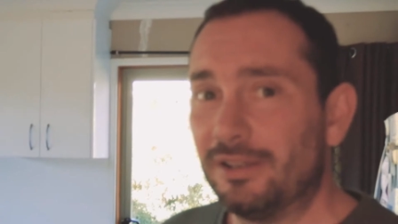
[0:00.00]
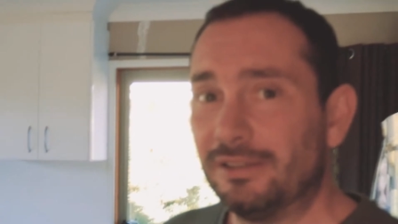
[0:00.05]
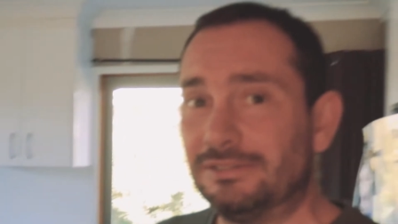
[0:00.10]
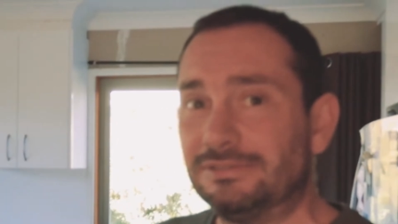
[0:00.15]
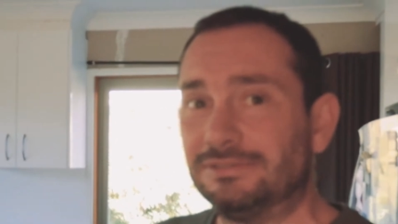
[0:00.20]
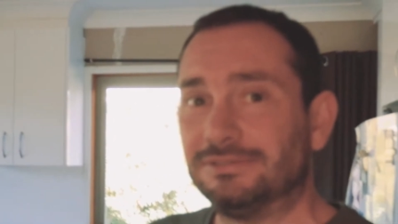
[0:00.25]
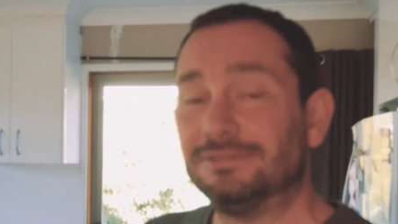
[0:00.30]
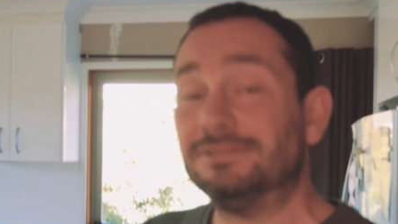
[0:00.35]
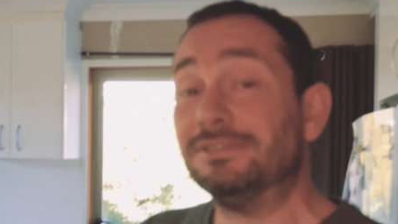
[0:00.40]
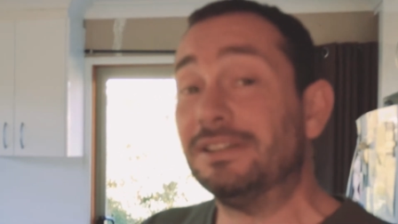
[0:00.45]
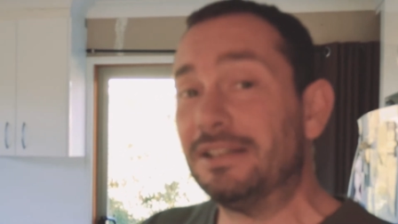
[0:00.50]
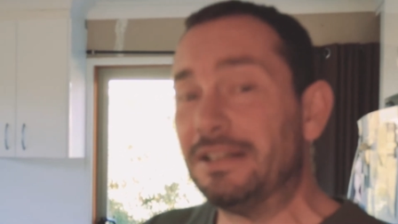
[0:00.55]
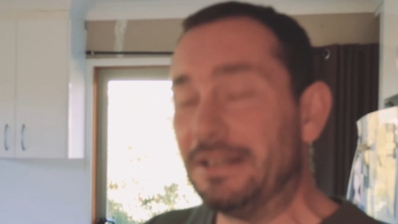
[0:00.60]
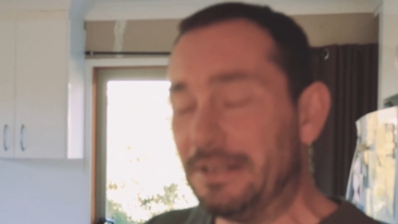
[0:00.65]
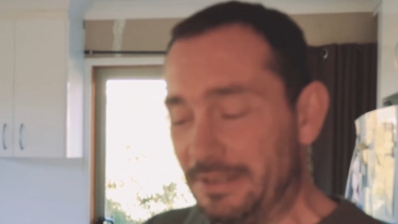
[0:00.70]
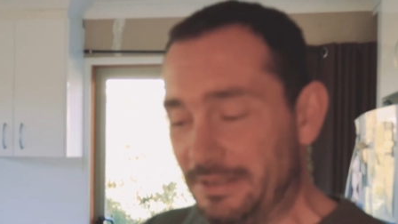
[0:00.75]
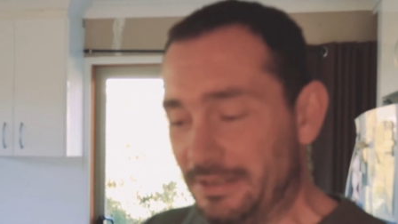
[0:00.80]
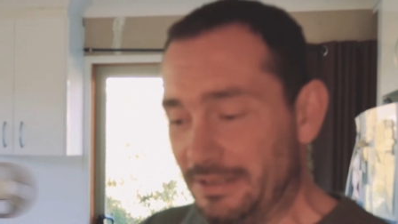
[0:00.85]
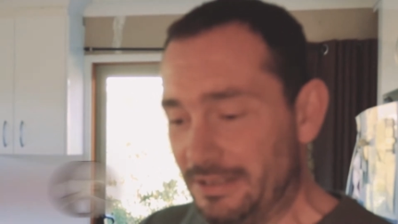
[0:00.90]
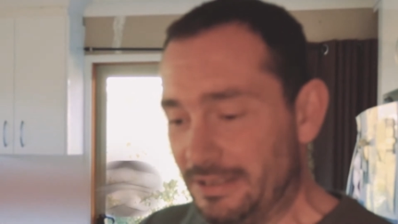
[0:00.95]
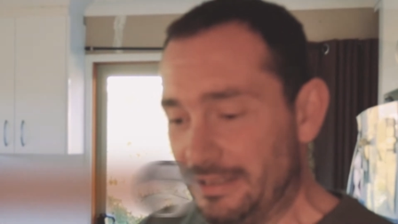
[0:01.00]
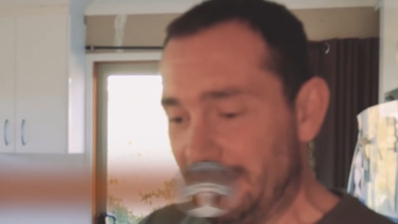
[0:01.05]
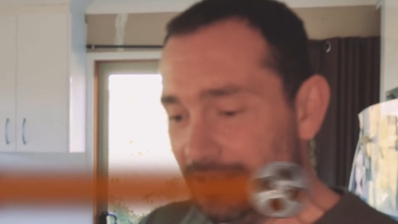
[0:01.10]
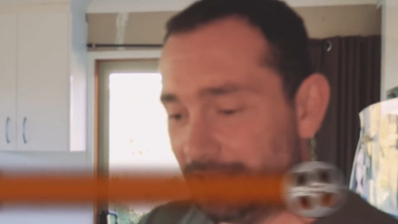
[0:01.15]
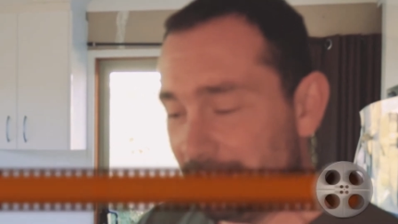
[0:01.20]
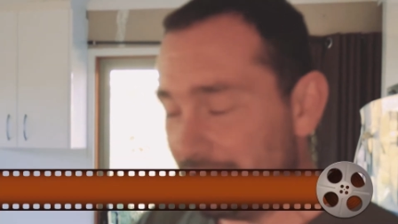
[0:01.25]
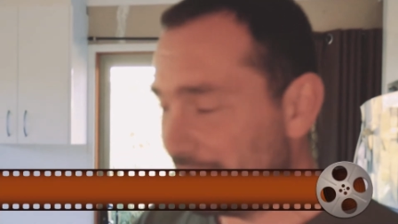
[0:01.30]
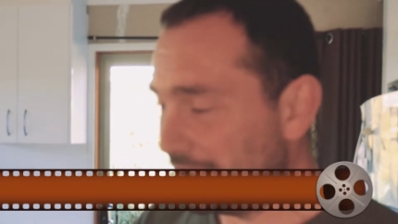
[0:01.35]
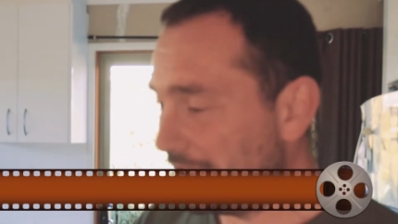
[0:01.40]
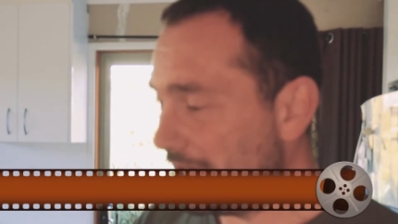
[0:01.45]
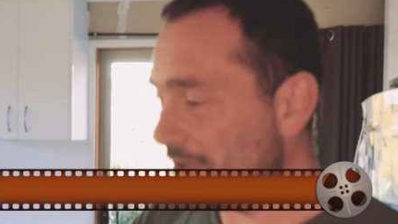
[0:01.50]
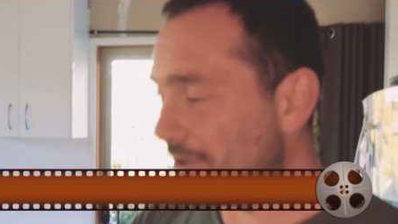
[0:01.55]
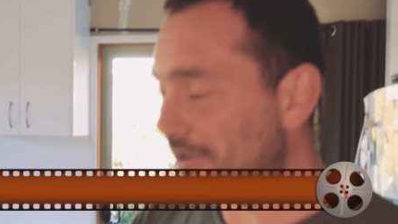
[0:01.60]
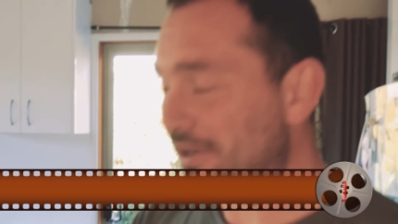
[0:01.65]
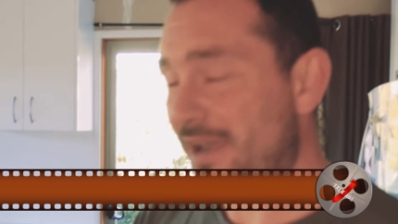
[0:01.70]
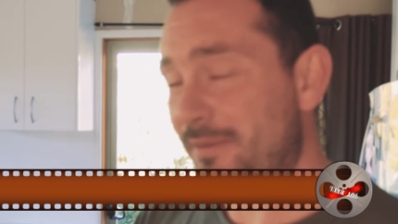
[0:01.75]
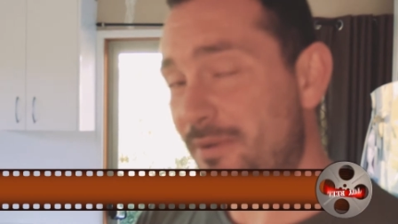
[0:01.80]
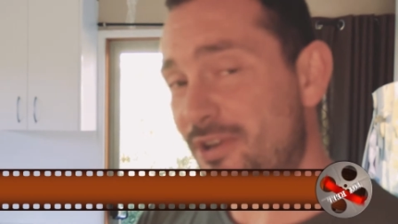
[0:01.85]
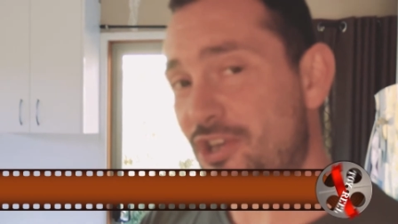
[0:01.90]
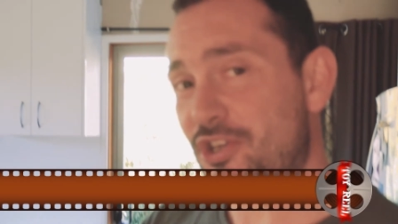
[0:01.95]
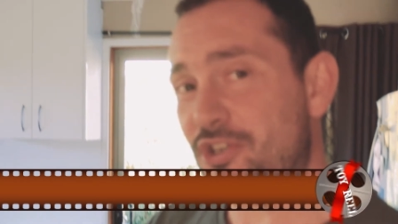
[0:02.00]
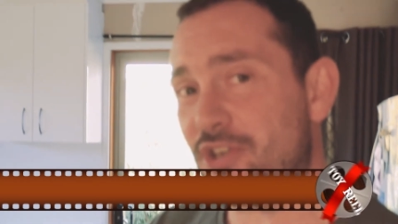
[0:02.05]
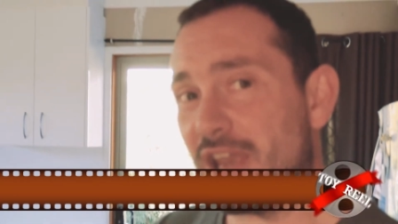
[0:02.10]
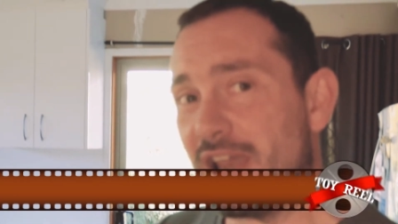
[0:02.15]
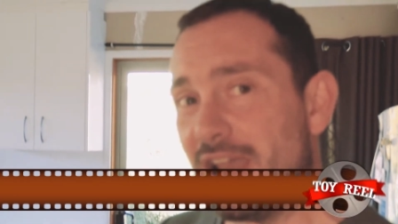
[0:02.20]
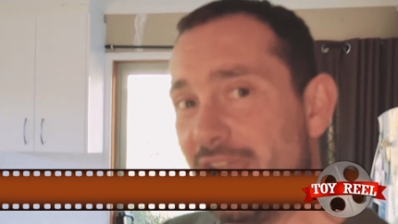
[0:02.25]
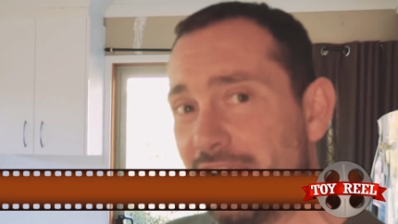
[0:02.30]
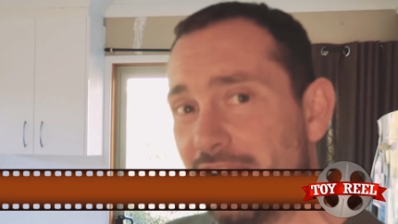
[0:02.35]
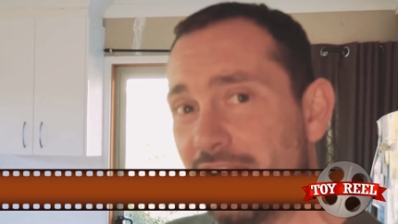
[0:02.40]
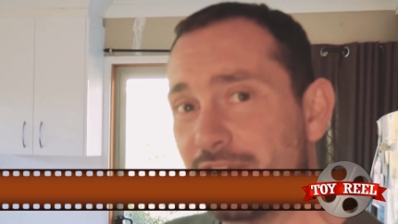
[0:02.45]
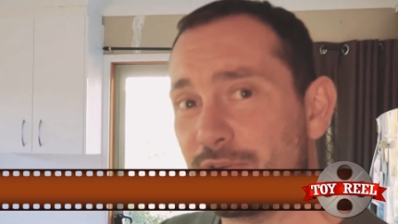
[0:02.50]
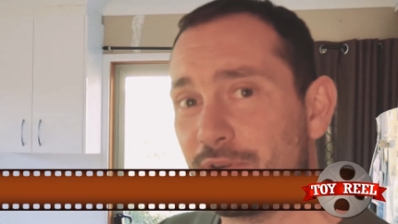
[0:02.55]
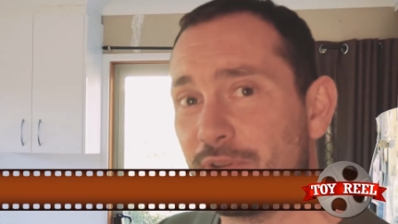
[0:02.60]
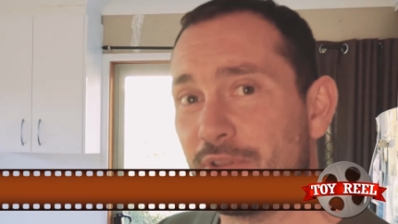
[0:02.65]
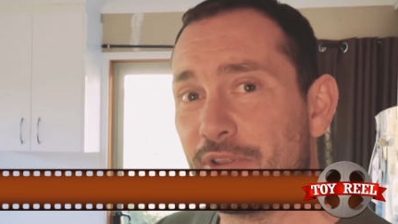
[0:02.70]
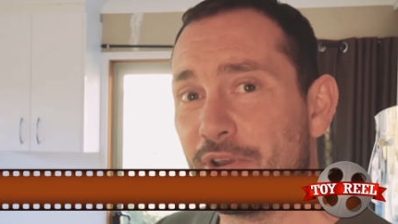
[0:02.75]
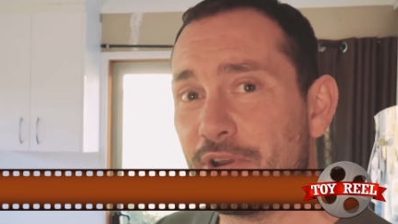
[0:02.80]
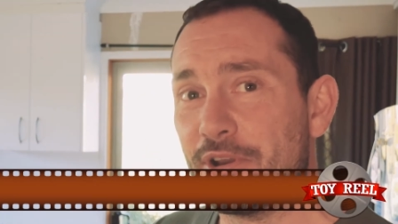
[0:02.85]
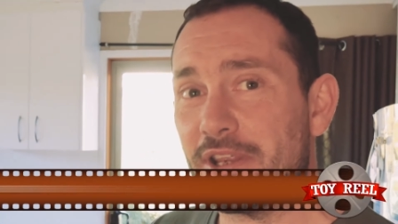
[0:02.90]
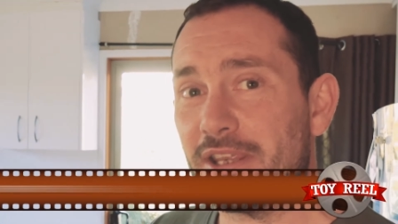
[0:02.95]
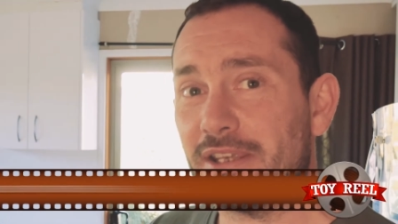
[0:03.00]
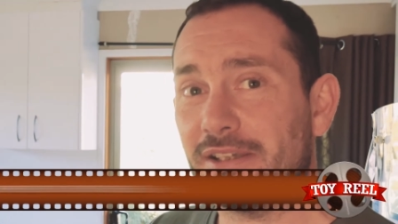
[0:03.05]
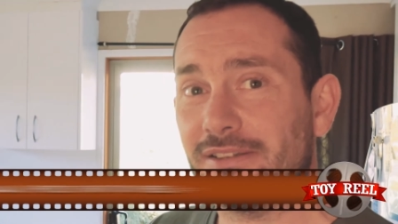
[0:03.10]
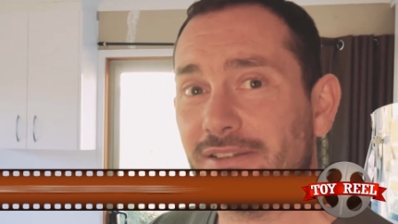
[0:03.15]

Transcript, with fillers: Okay, well, so Darren, what's the damage? Okay, the damage is eight hundred and thirty,